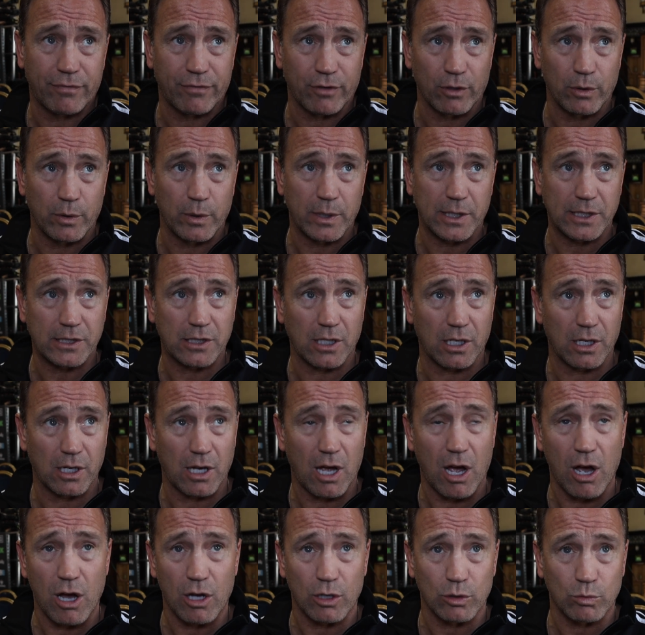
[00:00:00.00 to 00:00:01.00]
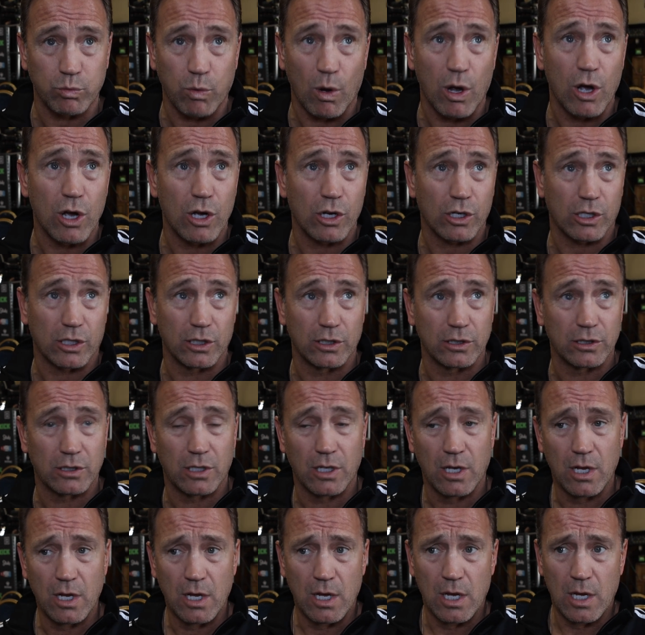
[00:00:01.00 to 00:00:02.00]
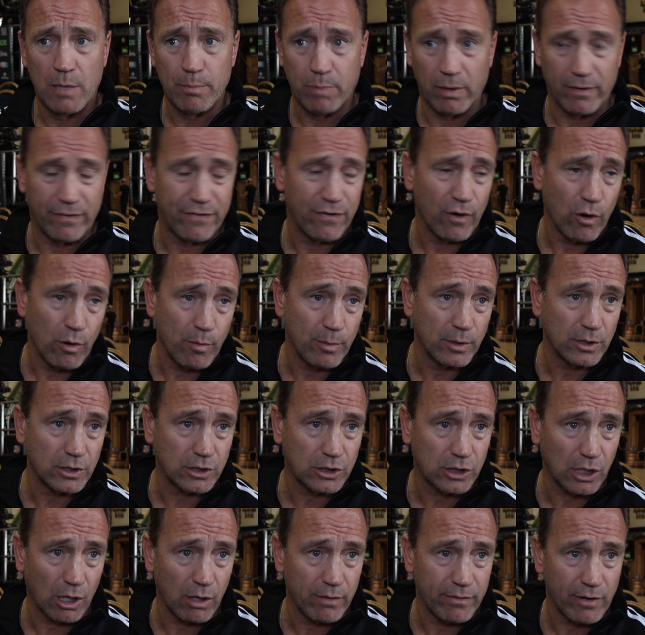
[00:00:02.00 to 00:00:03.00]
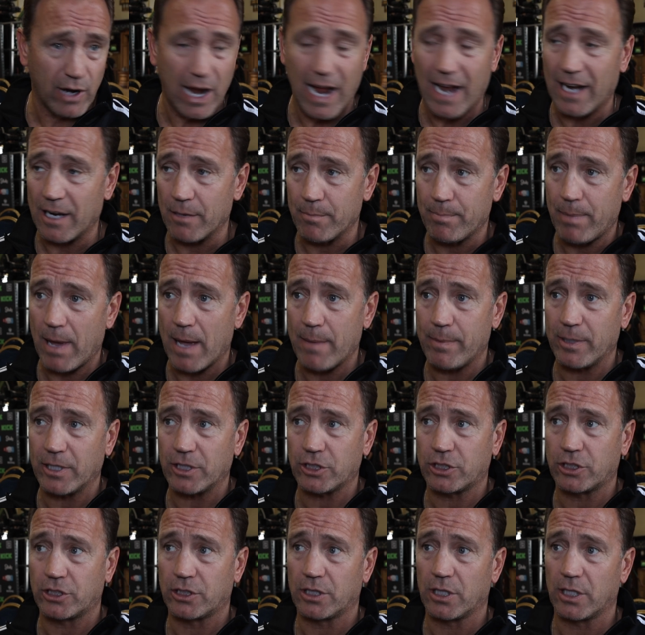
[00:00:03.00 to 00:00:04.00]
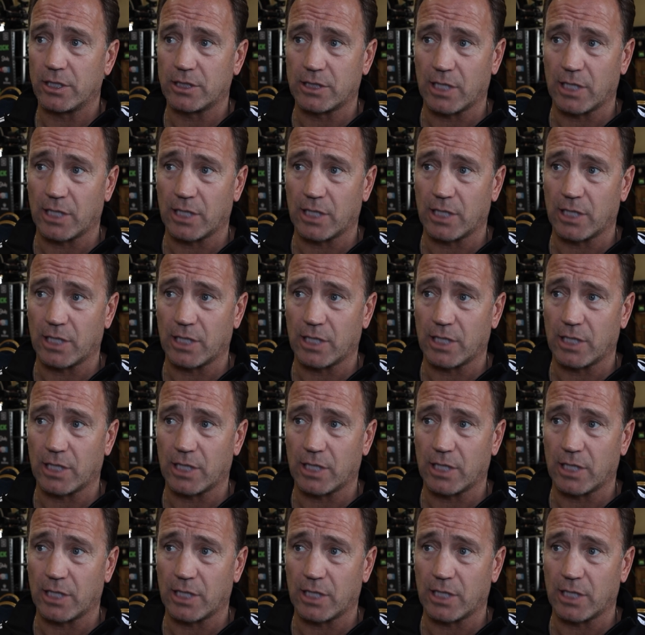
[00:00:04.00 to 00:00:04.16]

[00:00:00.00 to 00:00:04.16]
through his hard work and performance over Alan Babbage.